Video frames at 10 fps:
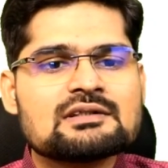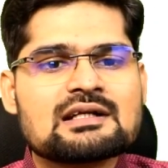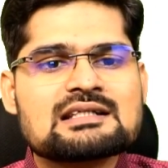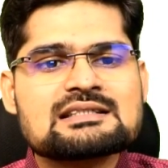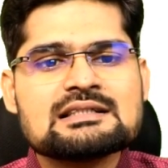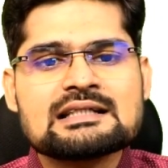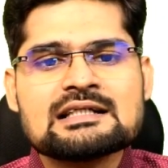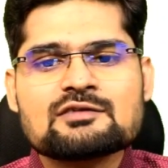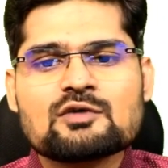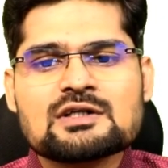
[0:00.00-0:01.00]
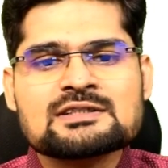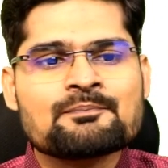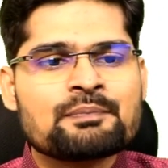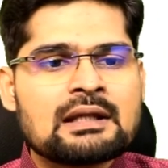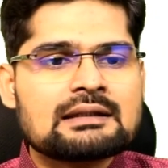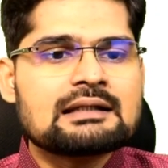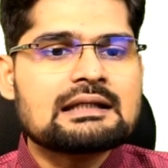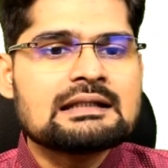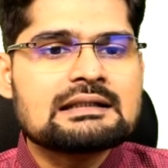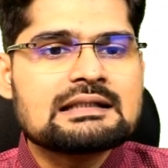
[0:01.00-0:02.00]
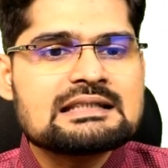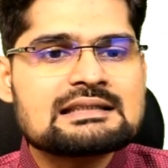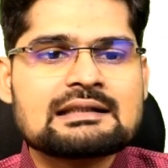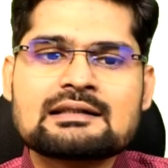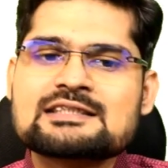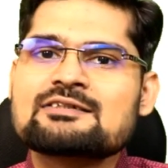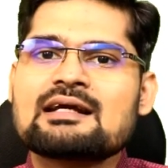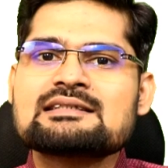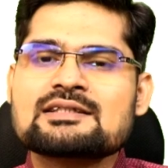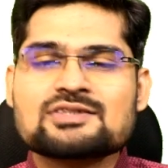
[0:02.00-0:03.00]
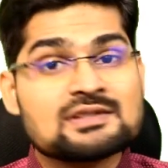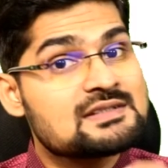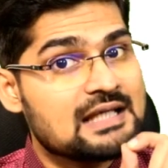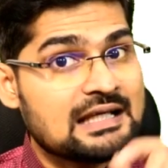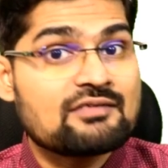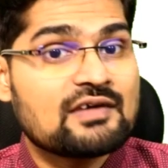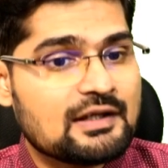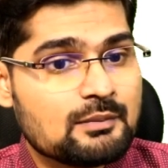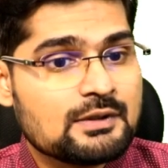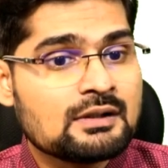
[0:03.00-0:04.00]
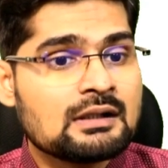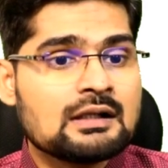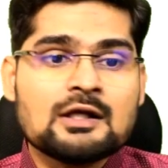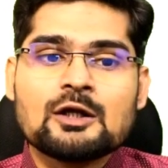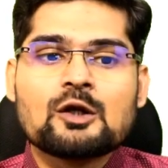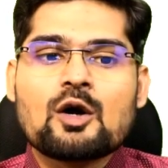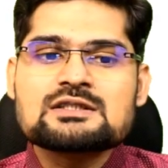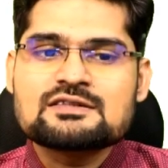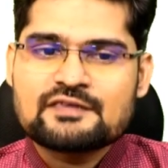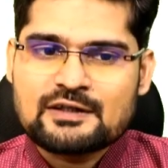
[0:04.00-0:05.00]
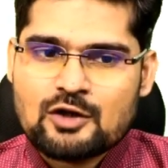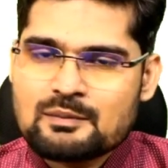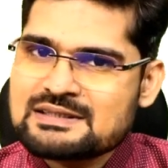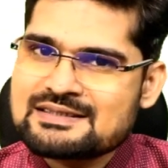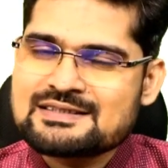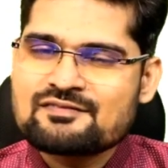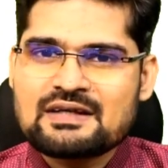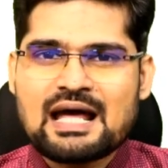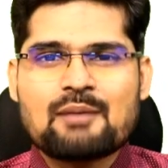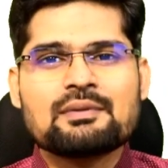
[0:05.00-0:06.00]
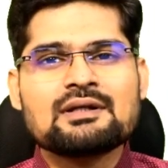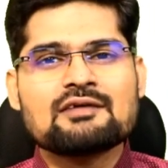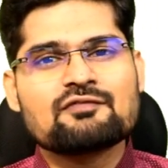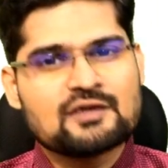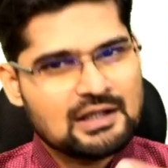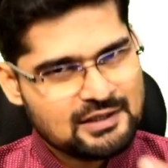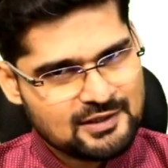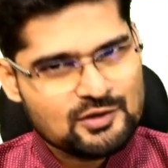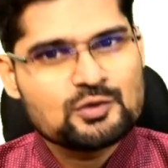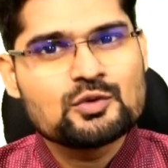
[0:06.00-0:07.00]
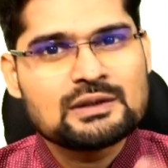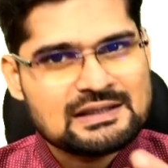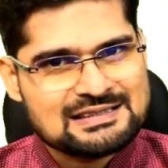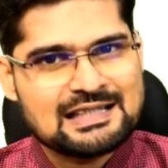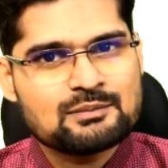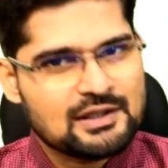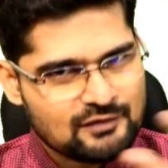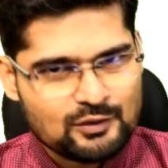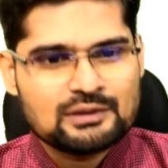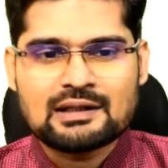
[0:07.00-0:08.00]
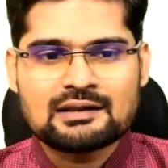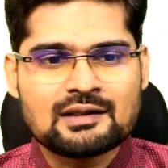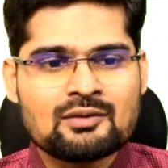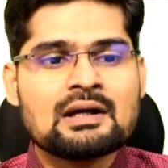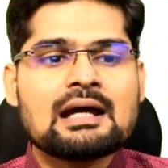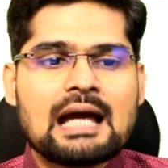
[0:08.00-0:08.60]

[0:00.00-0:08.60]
The resultant was that increase in industrialization is inevitable, loss of economic system will happen if we continue doing the same that we're doing right now,